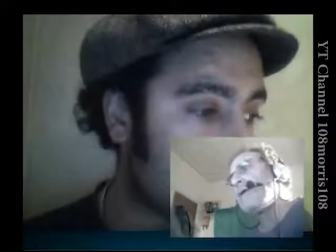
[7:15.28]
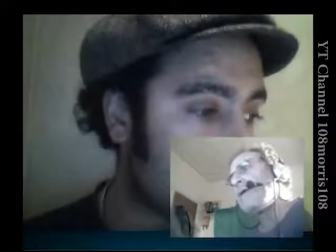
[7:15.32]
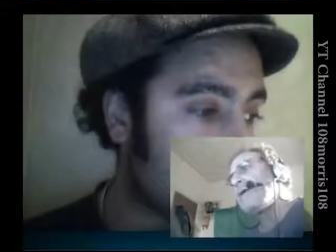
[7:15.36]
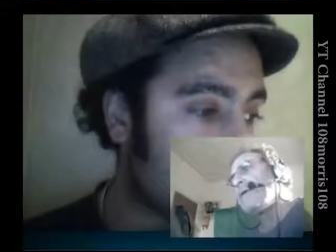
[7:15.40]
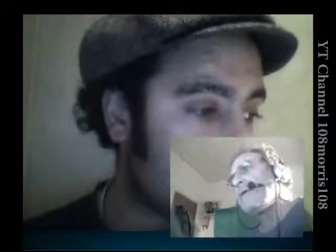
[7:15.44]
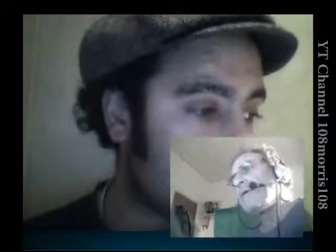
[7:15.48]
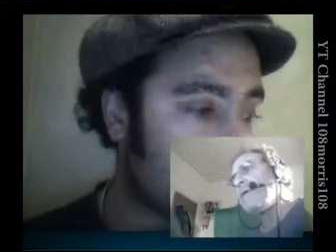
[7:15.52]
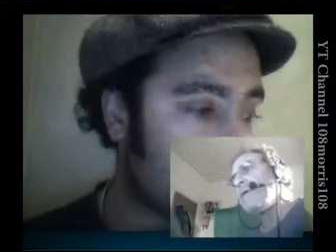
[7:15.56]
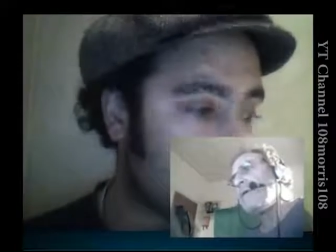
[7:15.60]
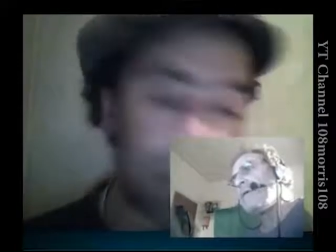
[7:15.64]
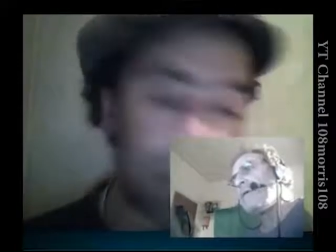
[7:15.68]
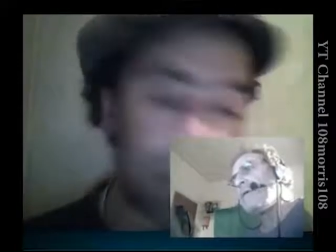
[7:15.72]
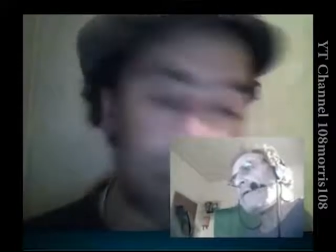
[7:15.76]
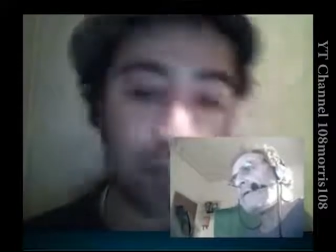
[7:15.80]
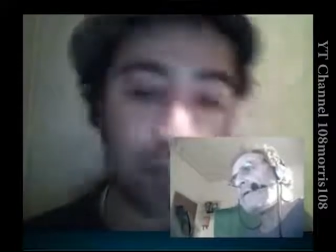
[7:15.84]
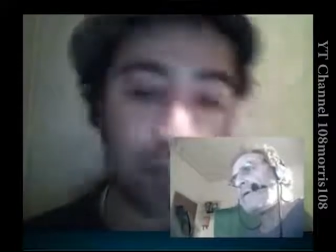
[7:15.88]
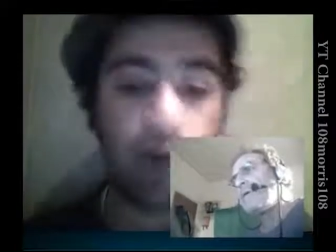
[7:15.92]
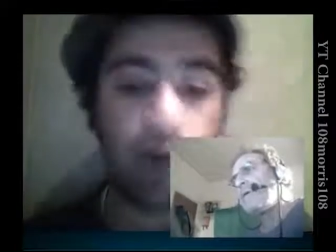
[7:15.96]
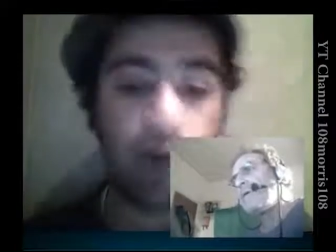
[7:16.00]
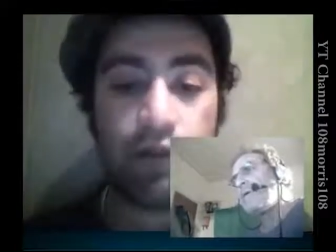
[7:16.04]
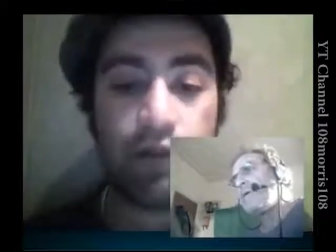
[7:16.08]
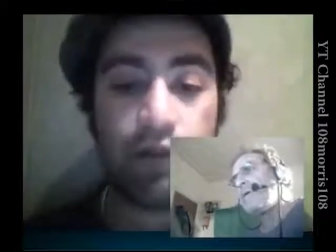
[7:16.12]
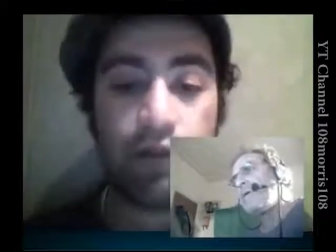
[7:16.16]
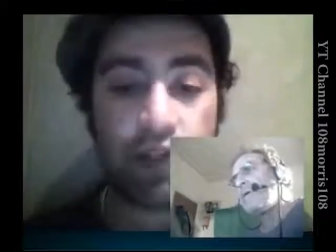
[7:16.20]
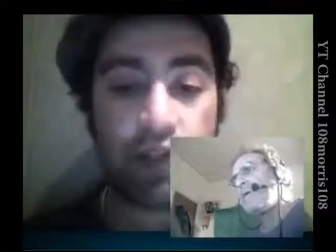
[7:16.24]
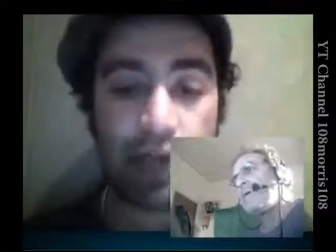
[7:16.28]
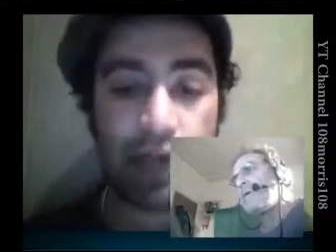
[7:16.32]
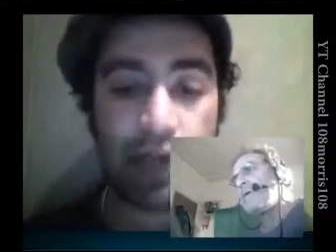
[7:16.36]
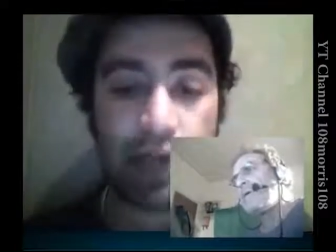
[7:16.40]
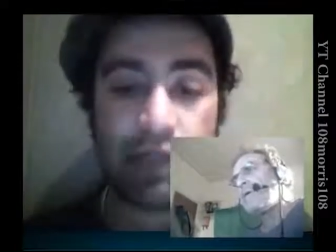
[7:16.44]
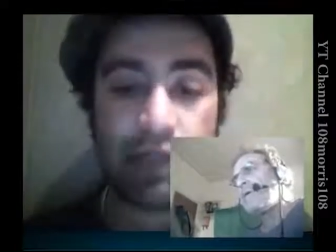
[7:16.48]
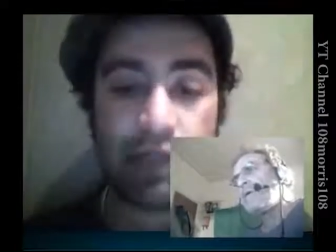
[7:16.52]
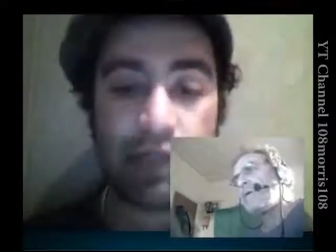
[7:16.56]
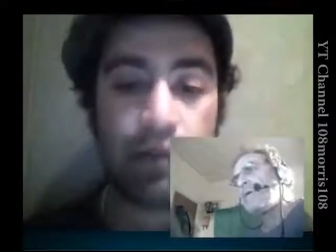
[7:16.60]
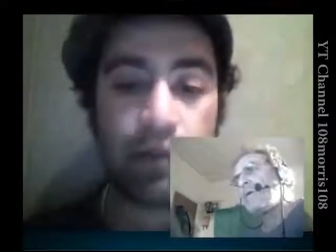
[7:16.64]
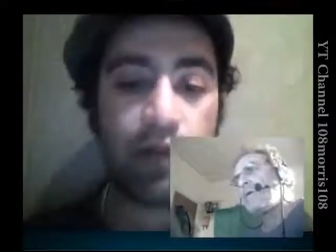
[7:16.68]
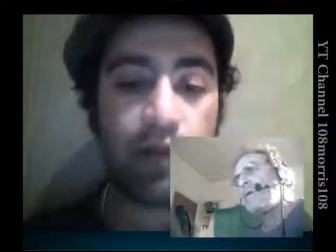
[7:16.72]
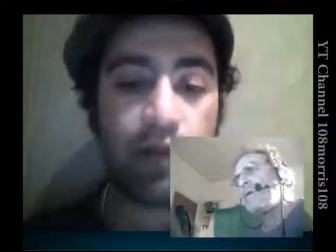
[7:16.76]
Well, each one of us tries to
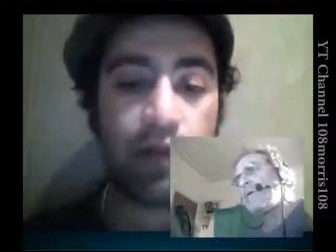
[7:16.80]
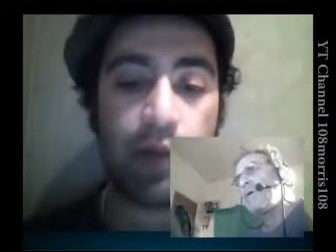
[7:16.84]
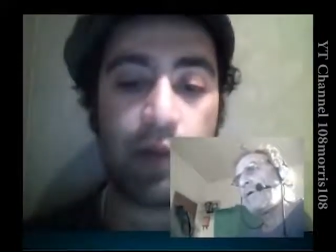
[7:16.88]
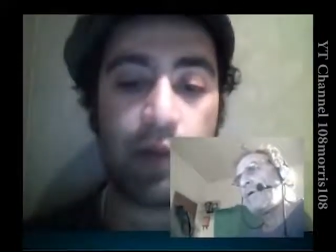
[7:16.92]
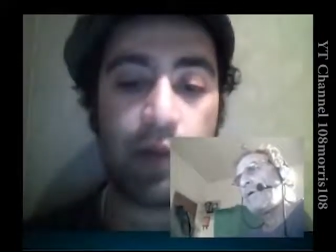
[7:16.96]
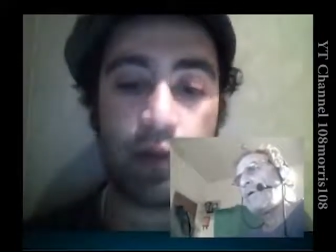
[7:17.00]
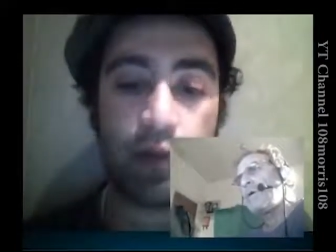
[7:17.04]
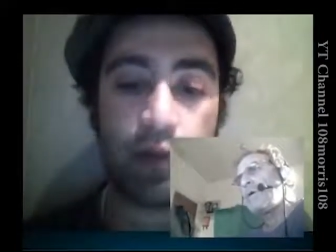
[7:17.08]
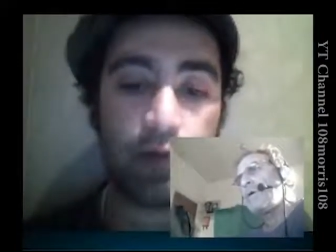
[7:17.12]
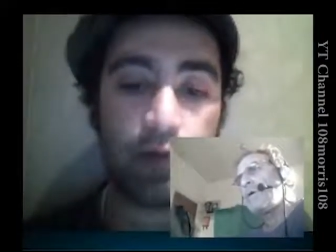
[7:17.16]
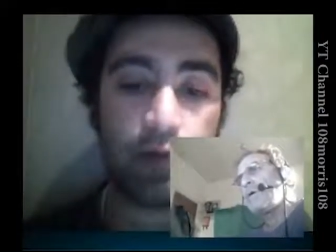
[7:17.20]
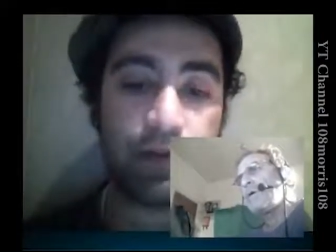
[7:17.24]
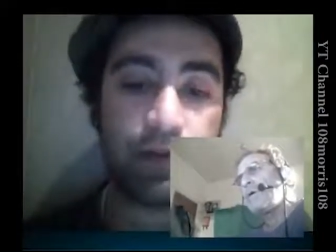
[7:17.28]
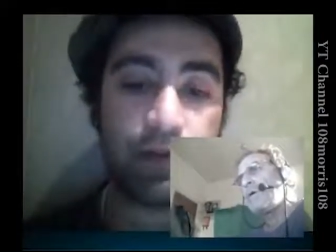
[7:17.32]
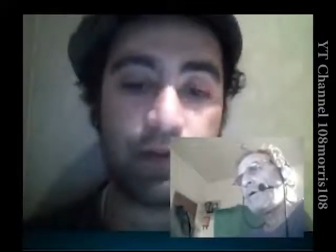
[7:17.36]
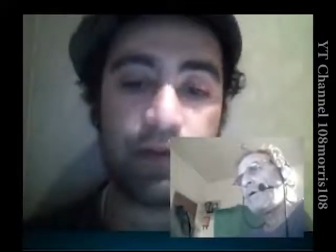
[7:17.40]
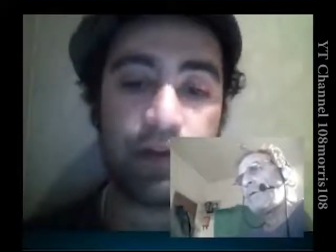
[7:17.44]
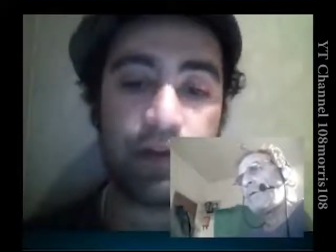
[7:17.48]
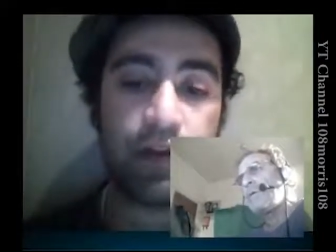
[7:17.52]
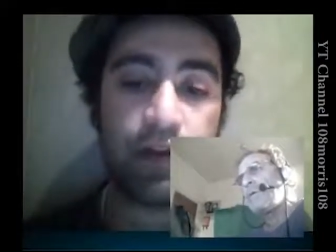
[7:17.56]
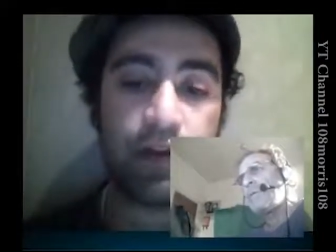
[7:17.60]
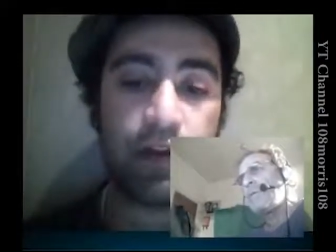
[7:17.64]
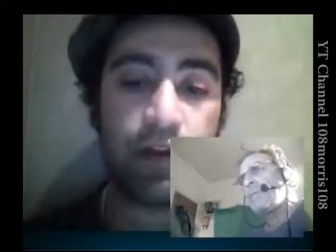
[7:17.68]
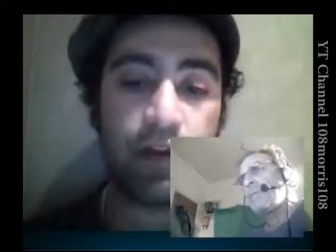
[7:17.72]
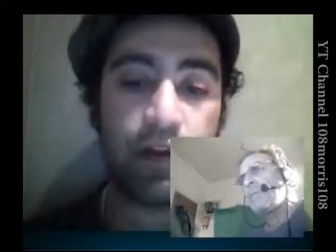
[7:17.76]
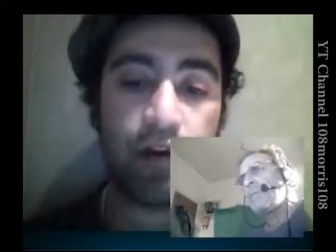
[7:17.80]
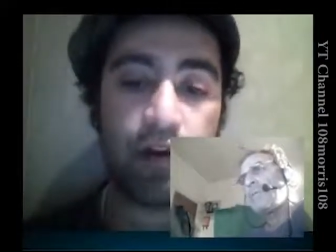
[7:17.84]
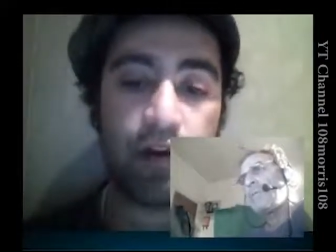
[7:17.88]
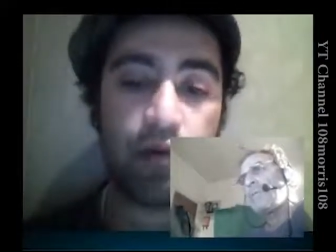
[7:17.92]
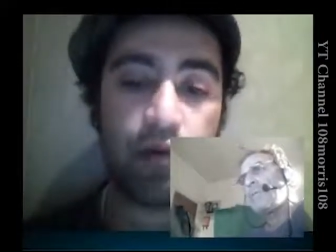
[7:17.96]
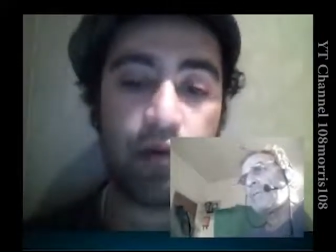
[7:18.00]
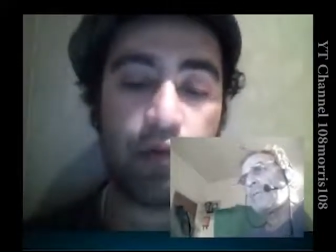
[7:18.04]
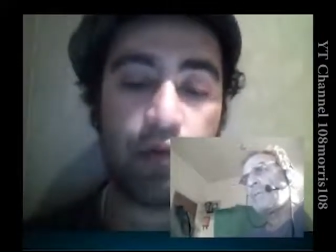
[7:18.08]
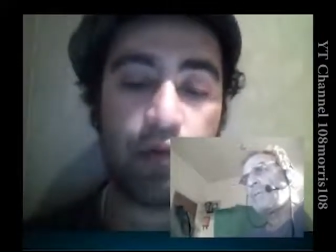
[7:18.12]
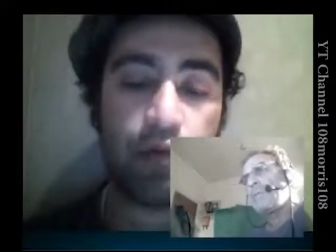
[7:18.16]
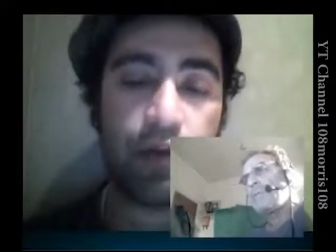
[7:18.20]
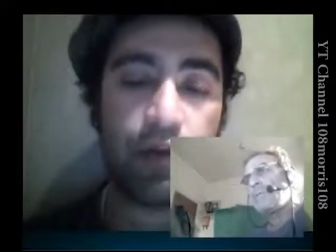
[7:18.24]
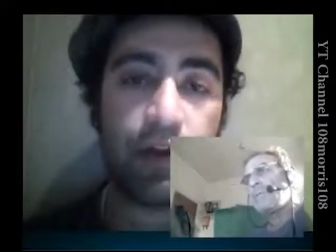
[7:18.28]
make a better world in, in our
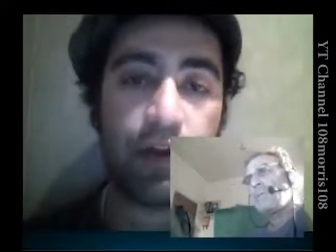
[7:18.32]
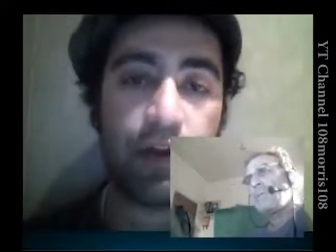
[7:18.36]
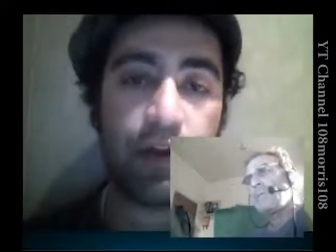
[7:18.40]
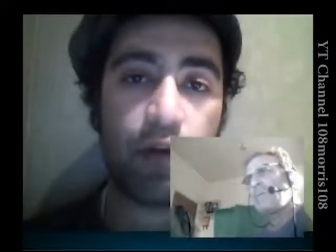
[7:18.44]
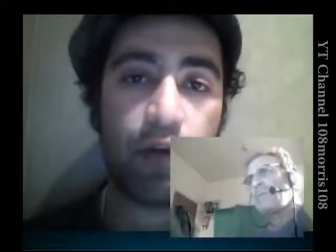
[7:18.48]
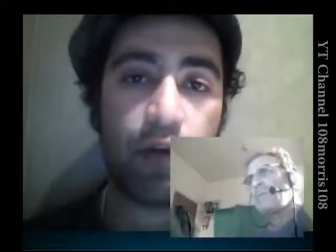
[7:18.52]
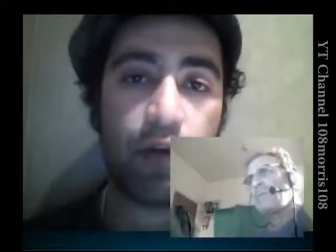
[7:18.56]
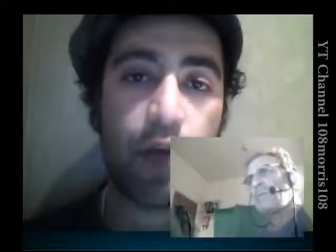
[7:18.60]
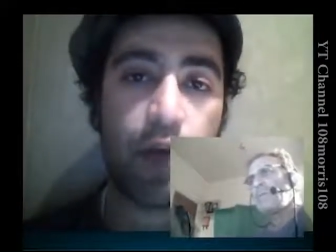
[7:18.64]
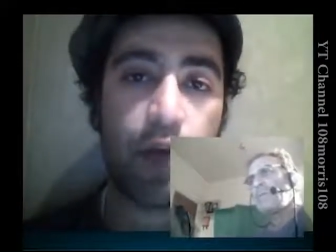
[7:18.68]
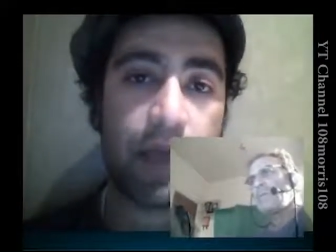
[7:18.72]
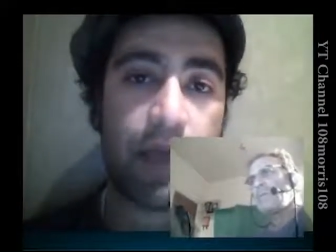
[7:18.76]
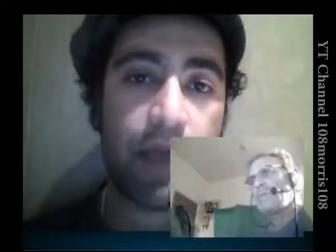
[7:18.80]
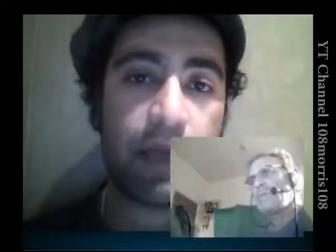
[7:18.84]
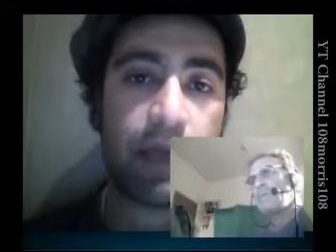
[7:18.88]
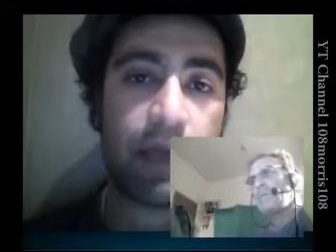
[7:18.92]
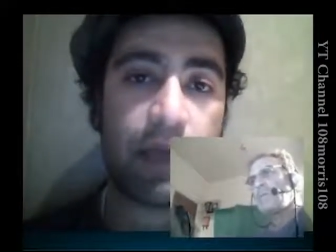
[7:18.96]
own uh, way.